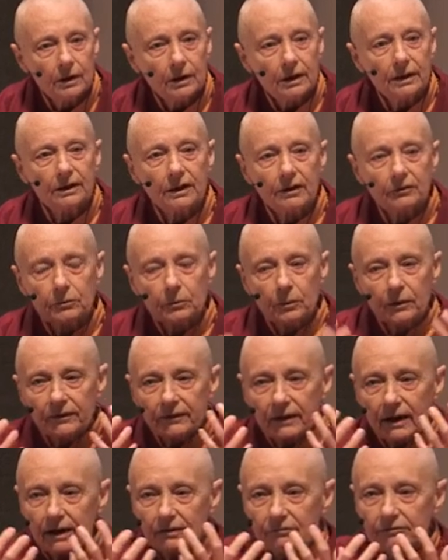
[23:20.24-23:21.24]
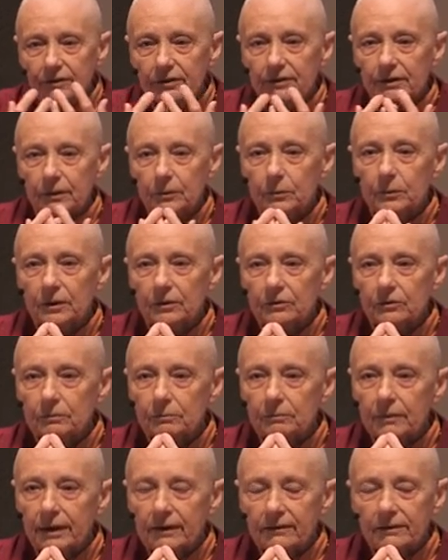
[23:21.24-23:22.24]
In other words, everything which
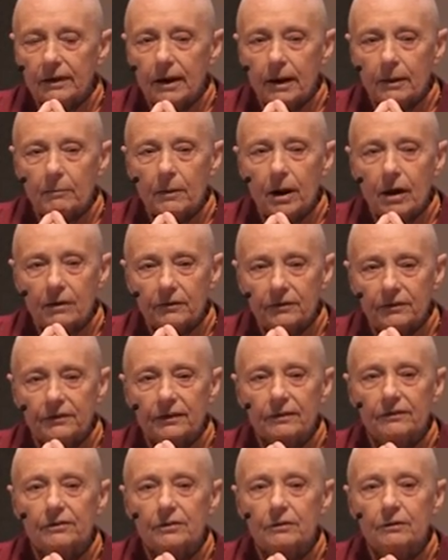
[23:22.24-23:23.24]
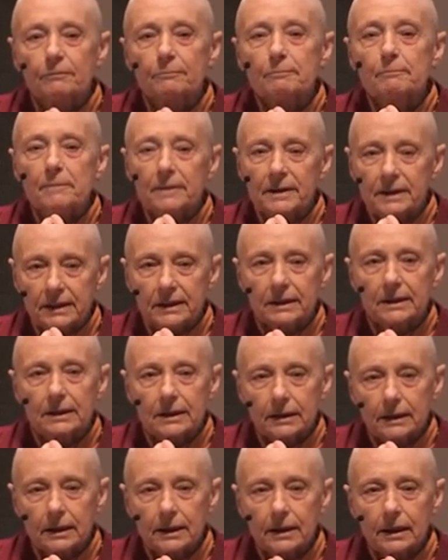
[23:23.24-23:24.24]
makes up our sense of me
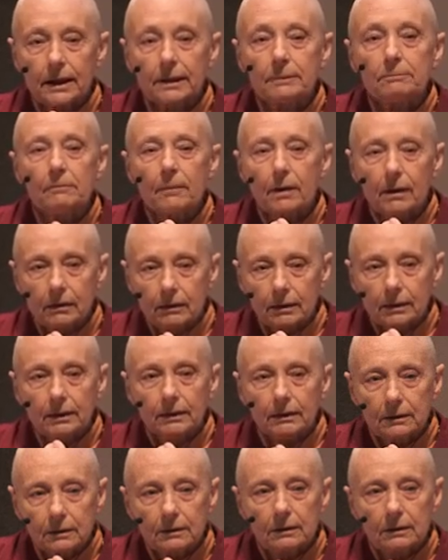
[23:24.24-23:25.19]
and mine.